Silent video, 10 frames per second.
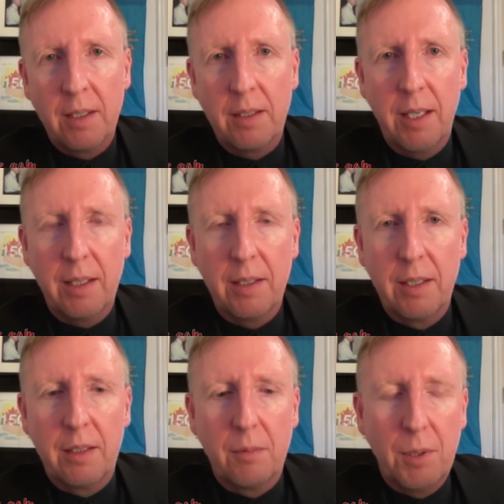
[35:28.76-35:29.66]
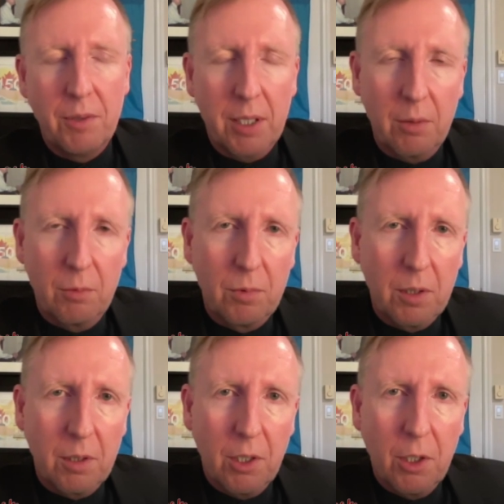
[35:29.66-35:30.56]
That we've got a
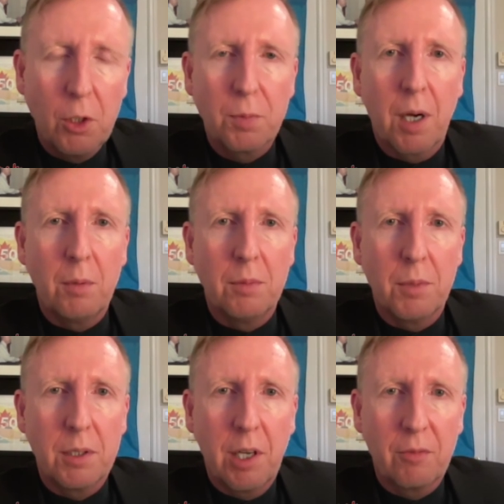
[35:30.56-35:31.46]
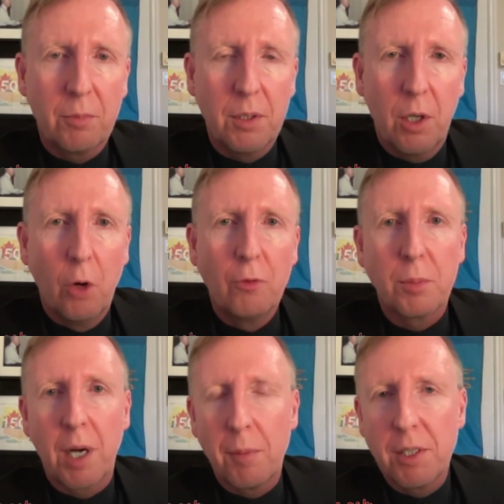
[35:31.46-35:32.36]
huge problem with government
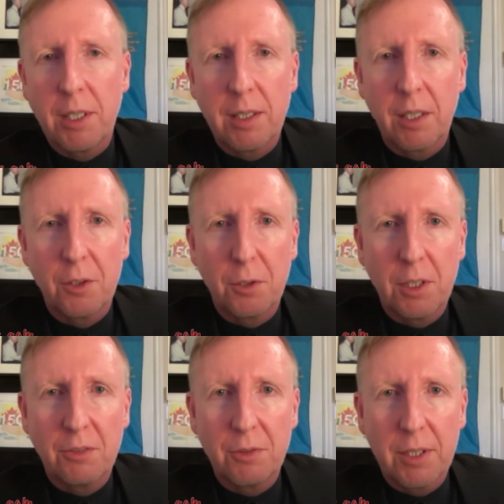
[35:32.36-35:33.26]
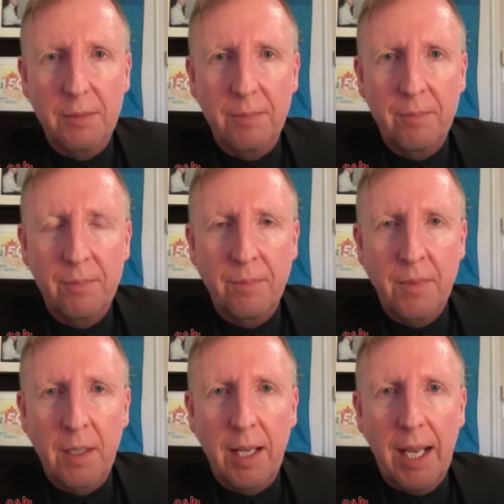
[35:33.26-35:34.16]
overpromising and underdelivering.
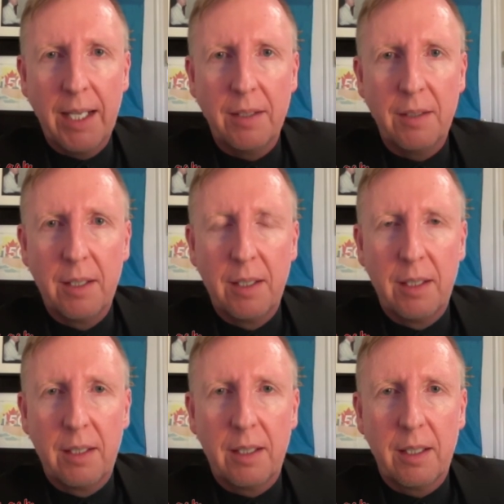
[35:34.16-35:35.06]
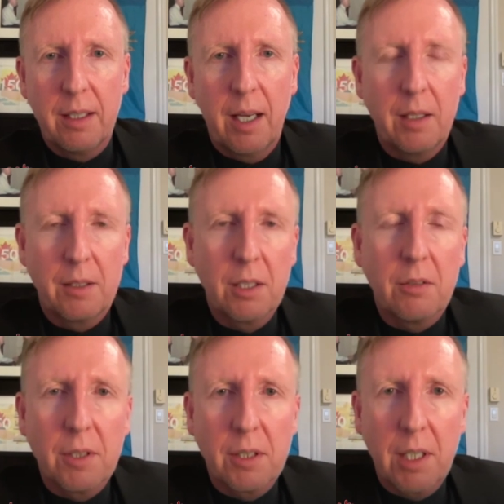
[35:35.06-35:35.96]
And I
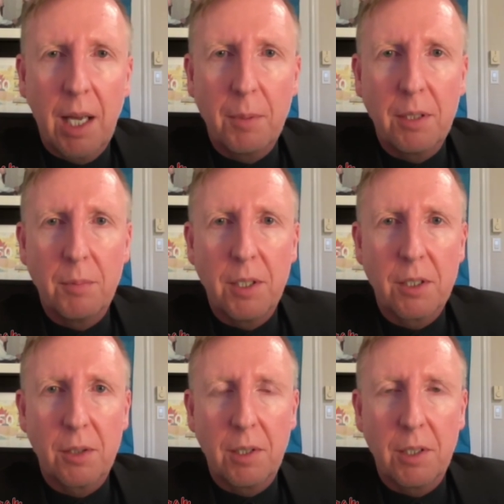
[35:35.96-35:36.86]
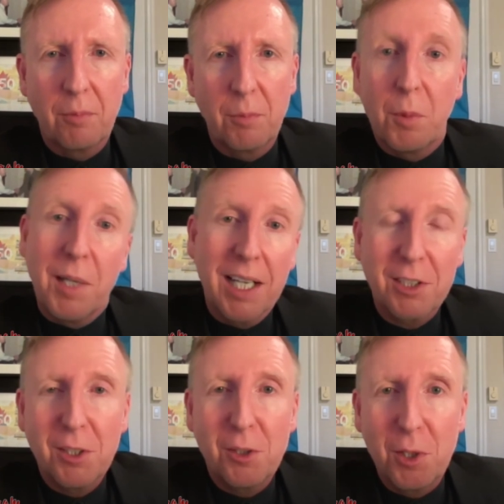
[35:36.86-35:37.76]
served as a cabinet minister in a government where we
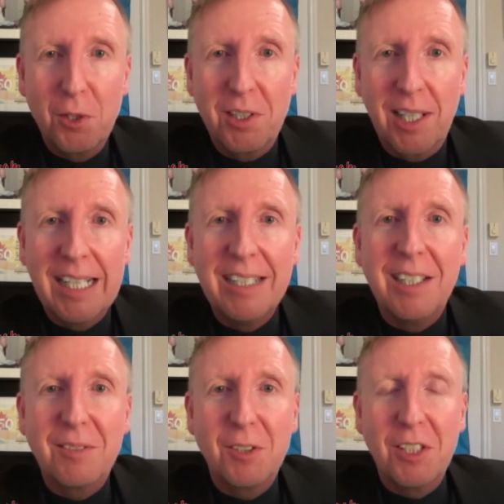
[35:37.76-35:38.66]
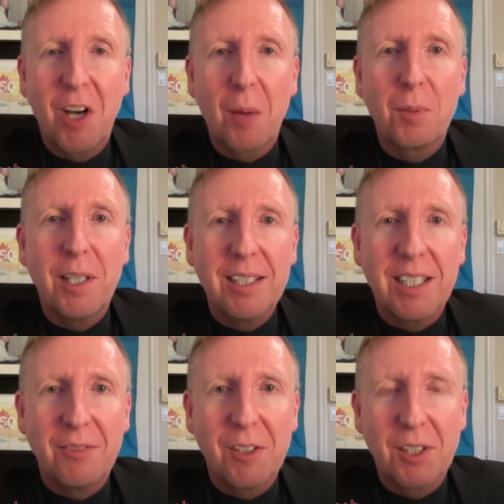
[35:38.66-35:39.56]
actually introduced that idea the chief operating
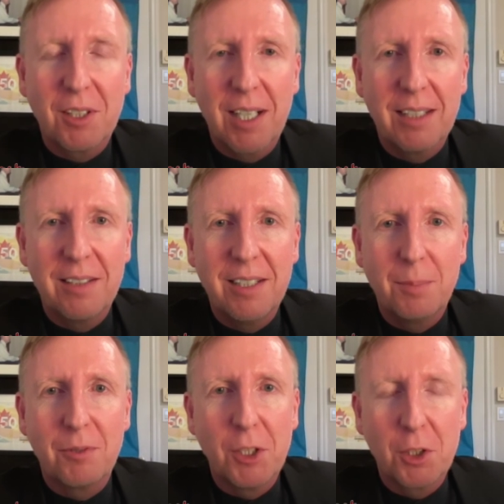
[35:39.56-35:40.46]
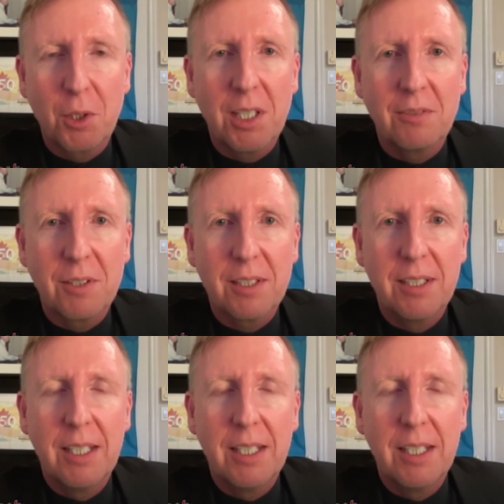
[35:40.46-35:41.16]
officer at the provincial level.